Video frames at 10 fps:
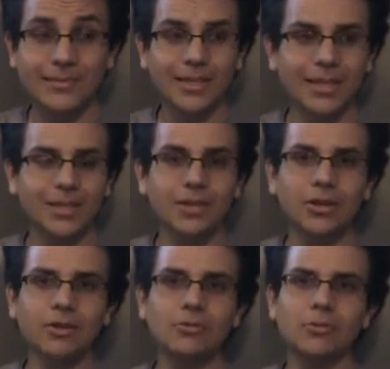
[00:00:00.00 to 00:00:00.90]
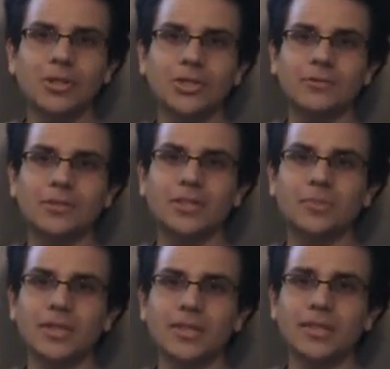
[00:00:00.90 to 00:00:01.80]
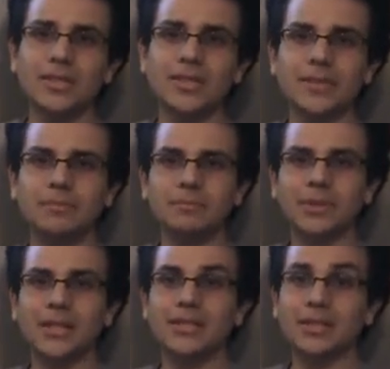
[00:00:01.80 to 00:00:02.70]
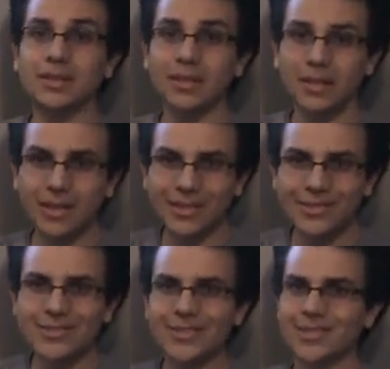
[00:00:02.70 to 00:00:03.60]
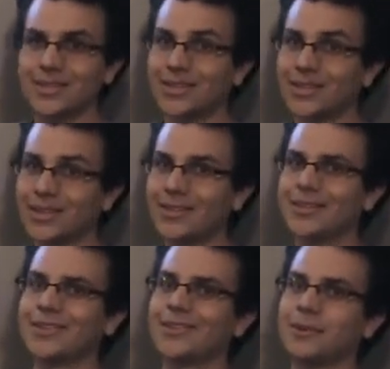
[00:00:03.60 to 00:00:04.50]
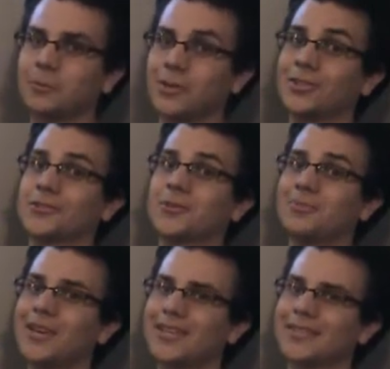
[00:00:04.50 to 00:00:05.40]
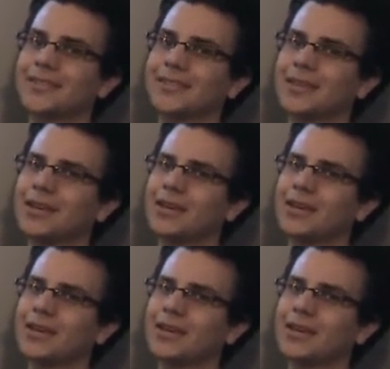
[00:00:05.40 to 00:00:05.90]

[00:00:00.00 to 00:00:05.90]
it can go a bunch of different speeds, but it's in real space,